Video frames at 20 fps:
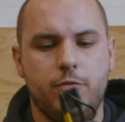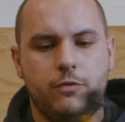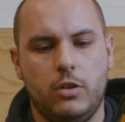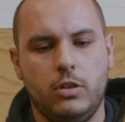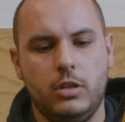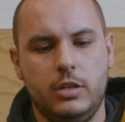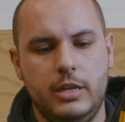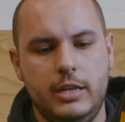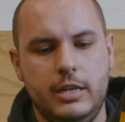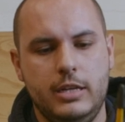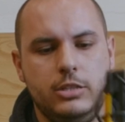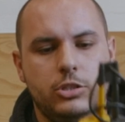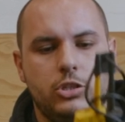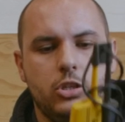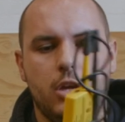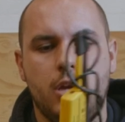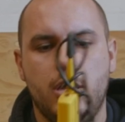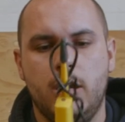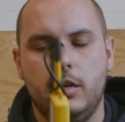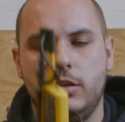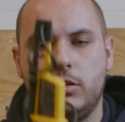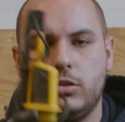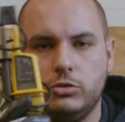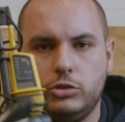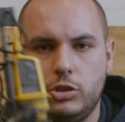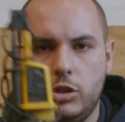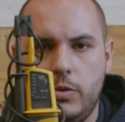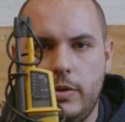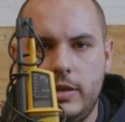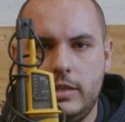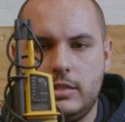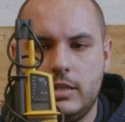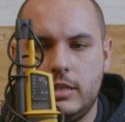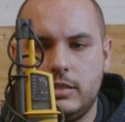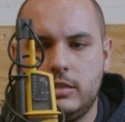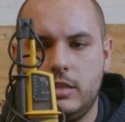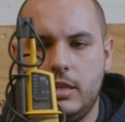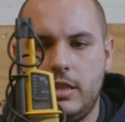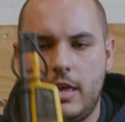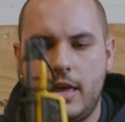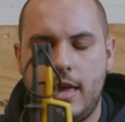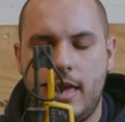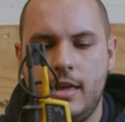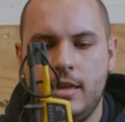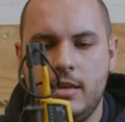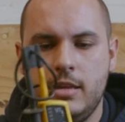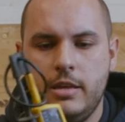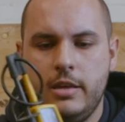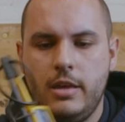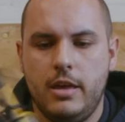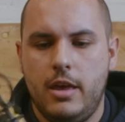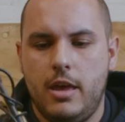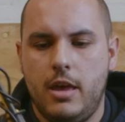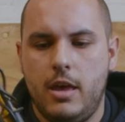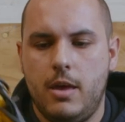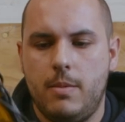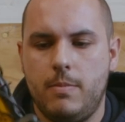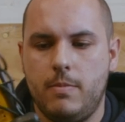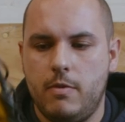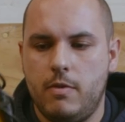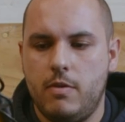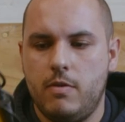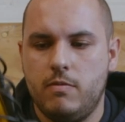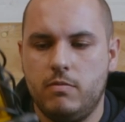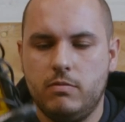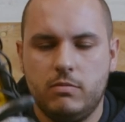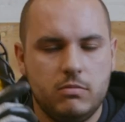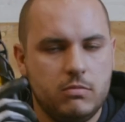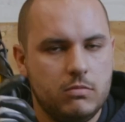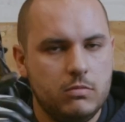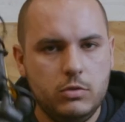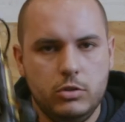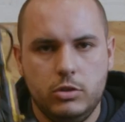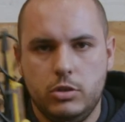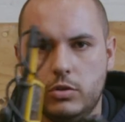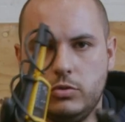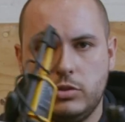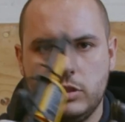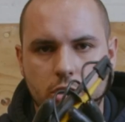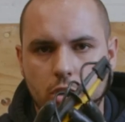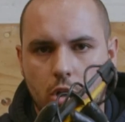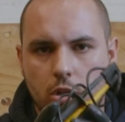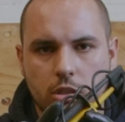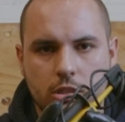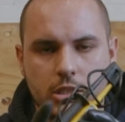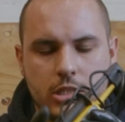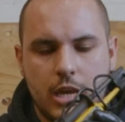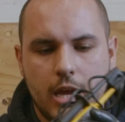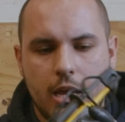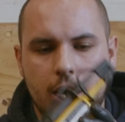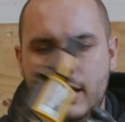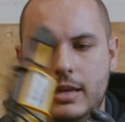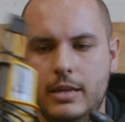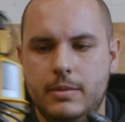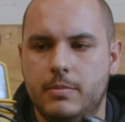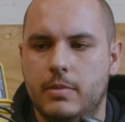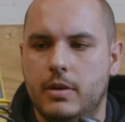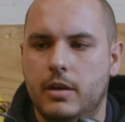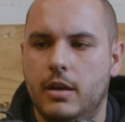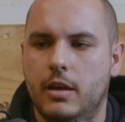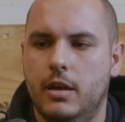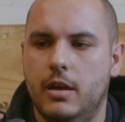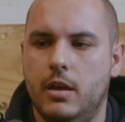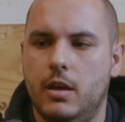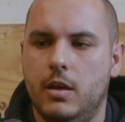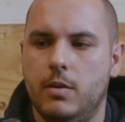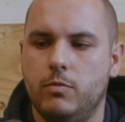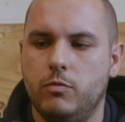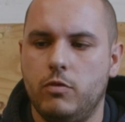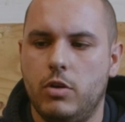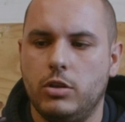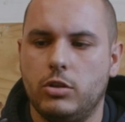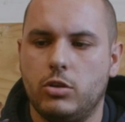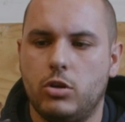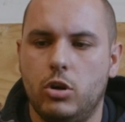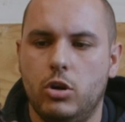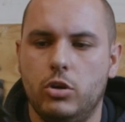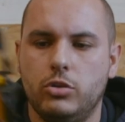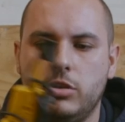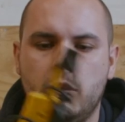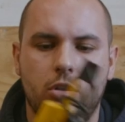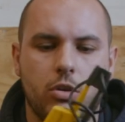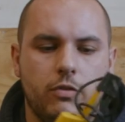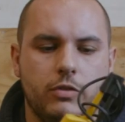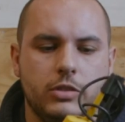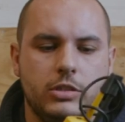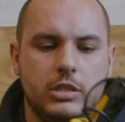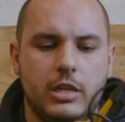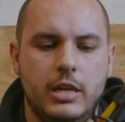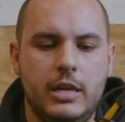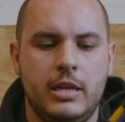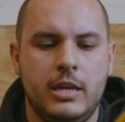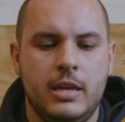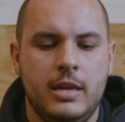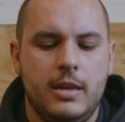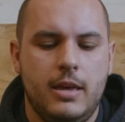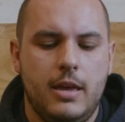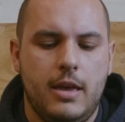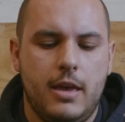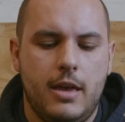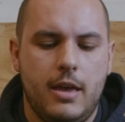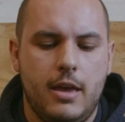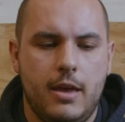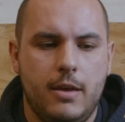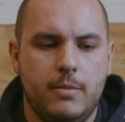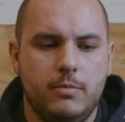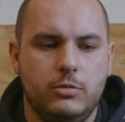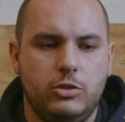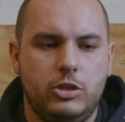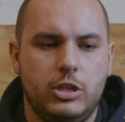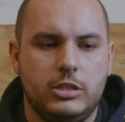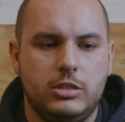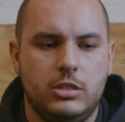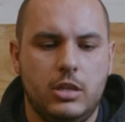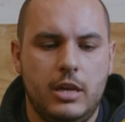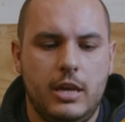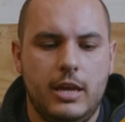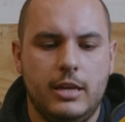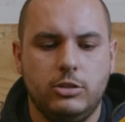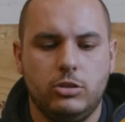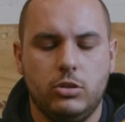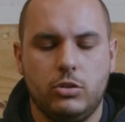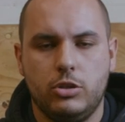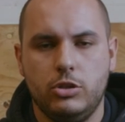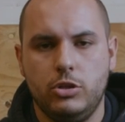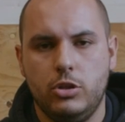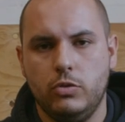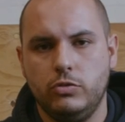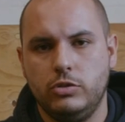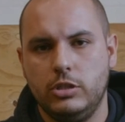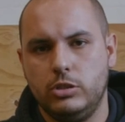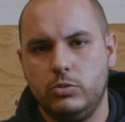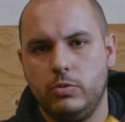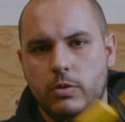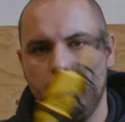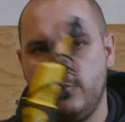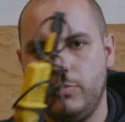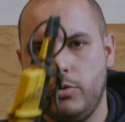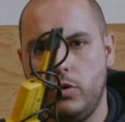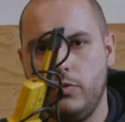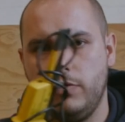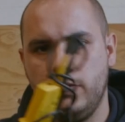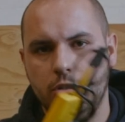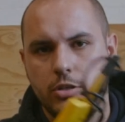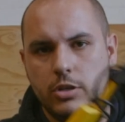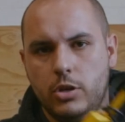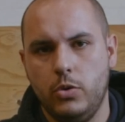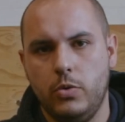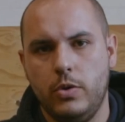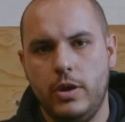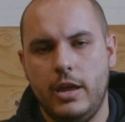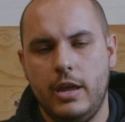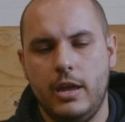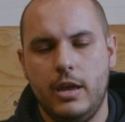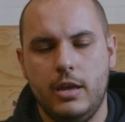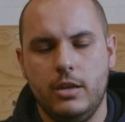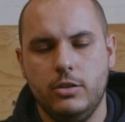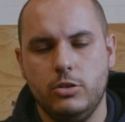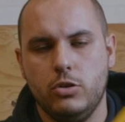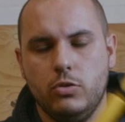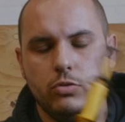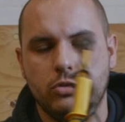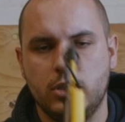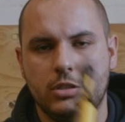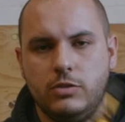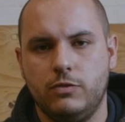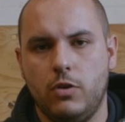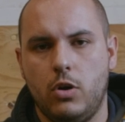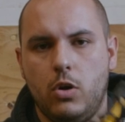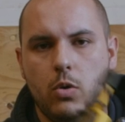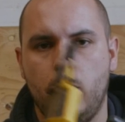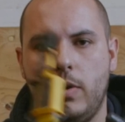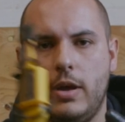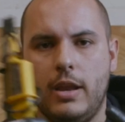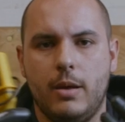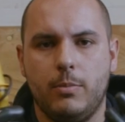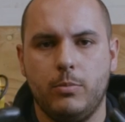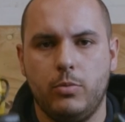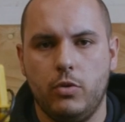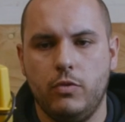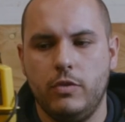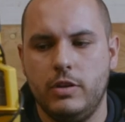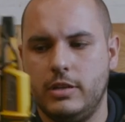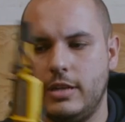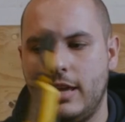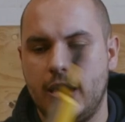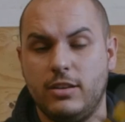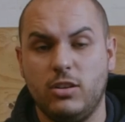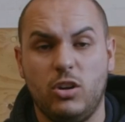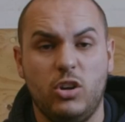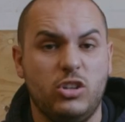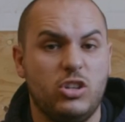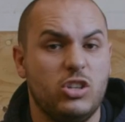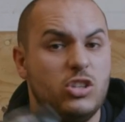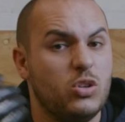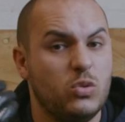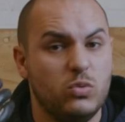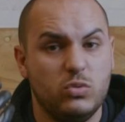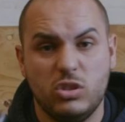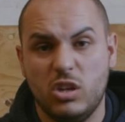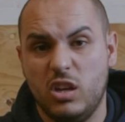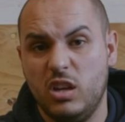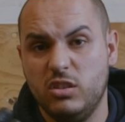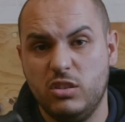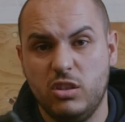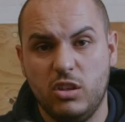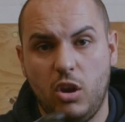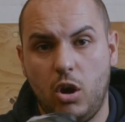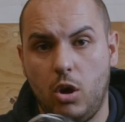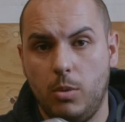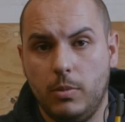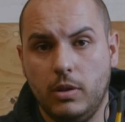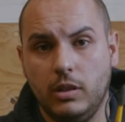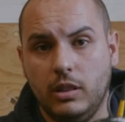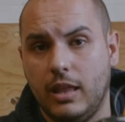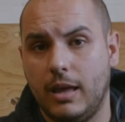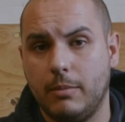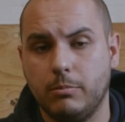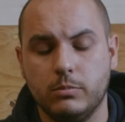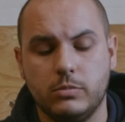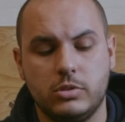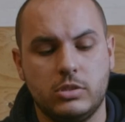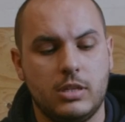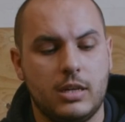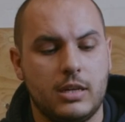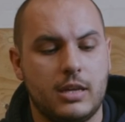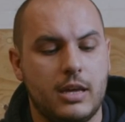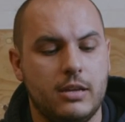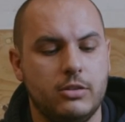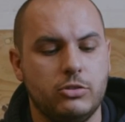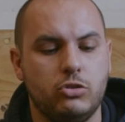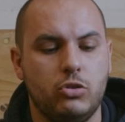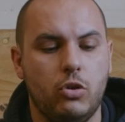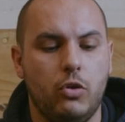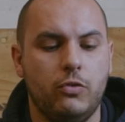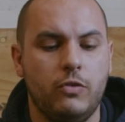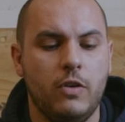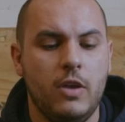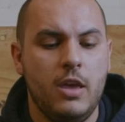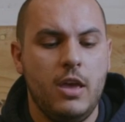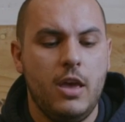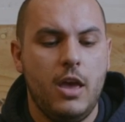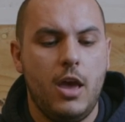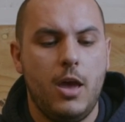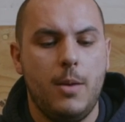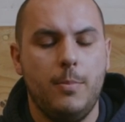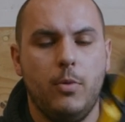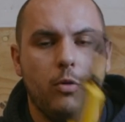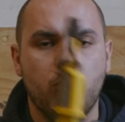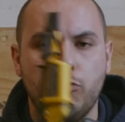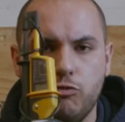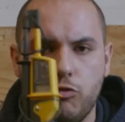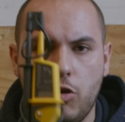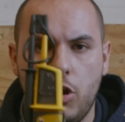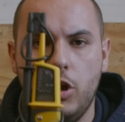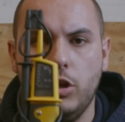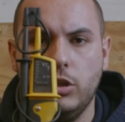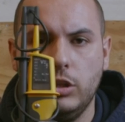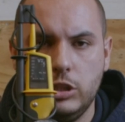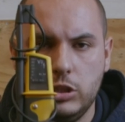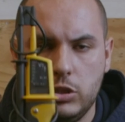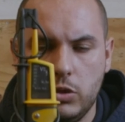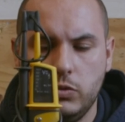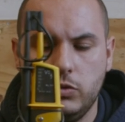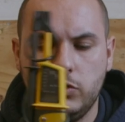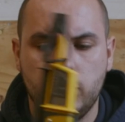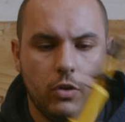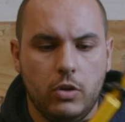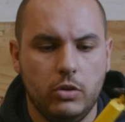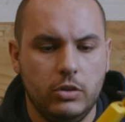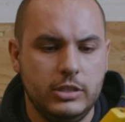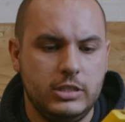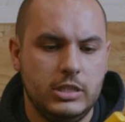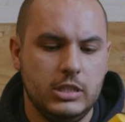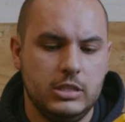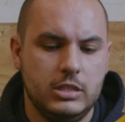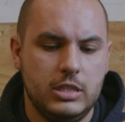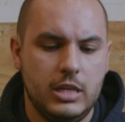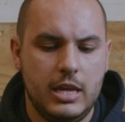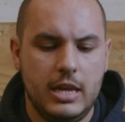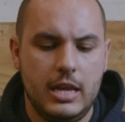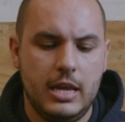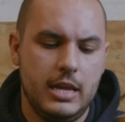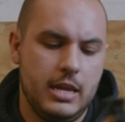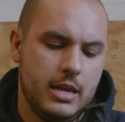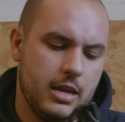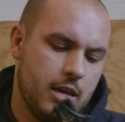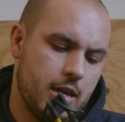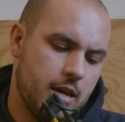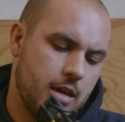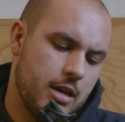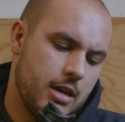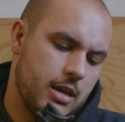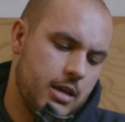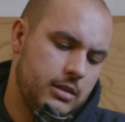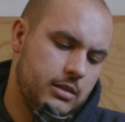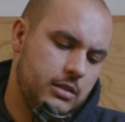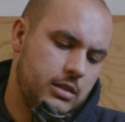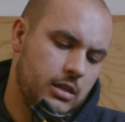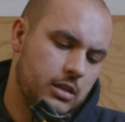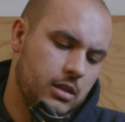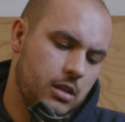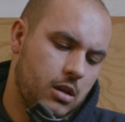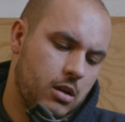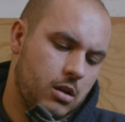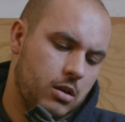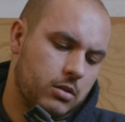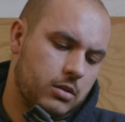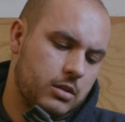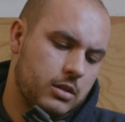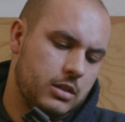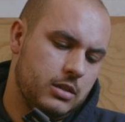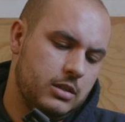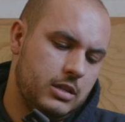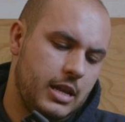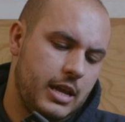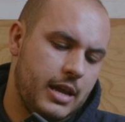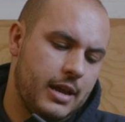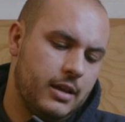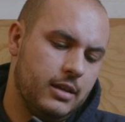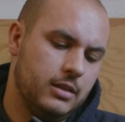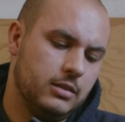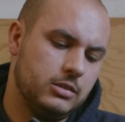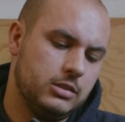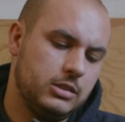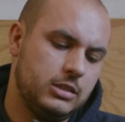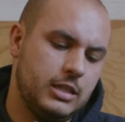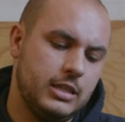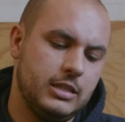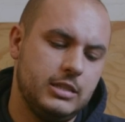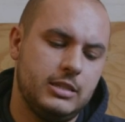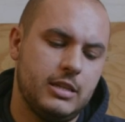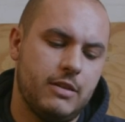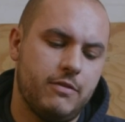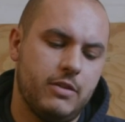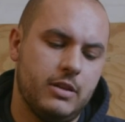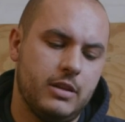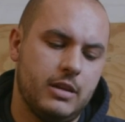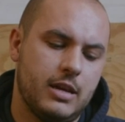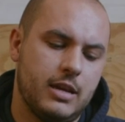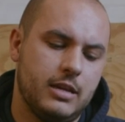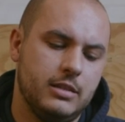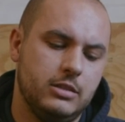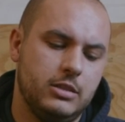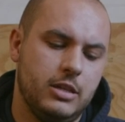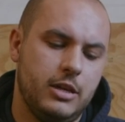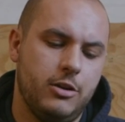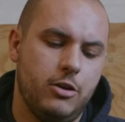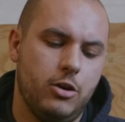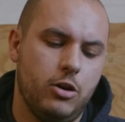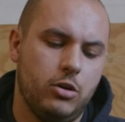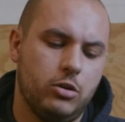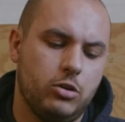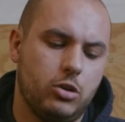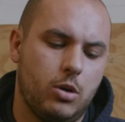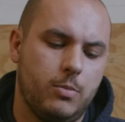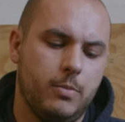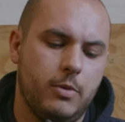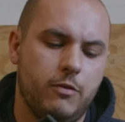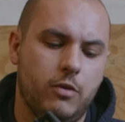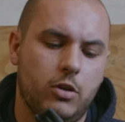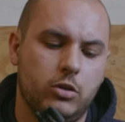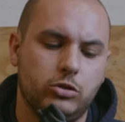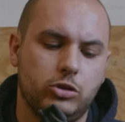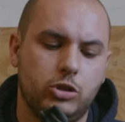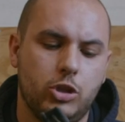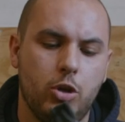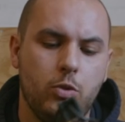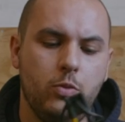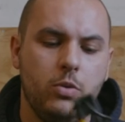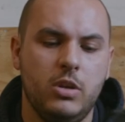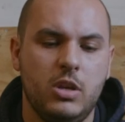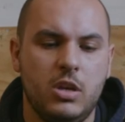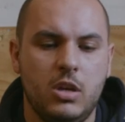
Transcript: voltage continuity tester there, use this all the time, really good, and obviously just so I can use this with a proving unit and use this for when I'm proving dead. I can use the normal lamps, that kind of stuff, but really useful. This is the DeLog DL6790 combi volt 2.